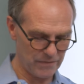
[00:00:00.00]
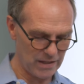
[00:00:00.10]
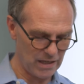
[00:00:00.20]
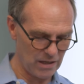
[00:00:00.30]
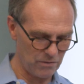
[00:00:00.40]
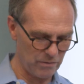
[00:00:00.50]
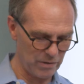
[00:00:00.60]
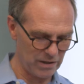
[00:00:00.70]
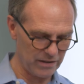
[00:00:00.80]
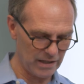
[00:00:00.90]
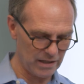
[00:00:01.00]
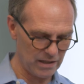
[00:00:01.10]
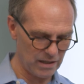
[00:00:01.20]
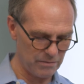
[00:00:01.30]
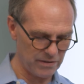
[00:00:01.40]
Now, when we look at
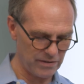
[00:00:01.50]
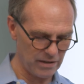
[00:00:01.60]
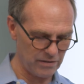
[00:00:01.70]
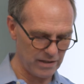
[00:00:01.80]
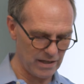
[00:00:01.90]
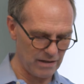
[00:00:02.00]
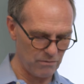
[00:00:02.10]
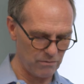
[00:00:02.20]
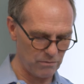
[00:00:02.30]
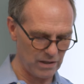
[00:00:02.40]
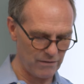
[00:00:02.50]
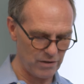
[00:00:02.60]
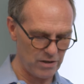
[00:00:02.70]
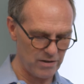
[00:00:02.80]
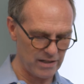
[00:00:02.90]
income, we say, okay,
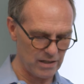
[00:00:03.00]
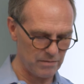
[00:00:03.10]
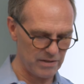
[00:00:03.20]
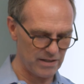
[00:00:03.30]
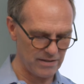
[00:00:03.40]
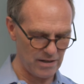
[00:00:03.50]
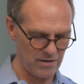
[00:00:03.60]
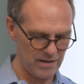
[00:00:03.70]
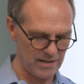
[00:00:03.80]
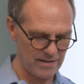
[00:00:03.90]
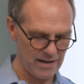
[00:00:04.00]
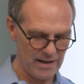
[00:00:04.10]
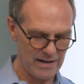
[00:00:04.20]
whatever your income is, there it is.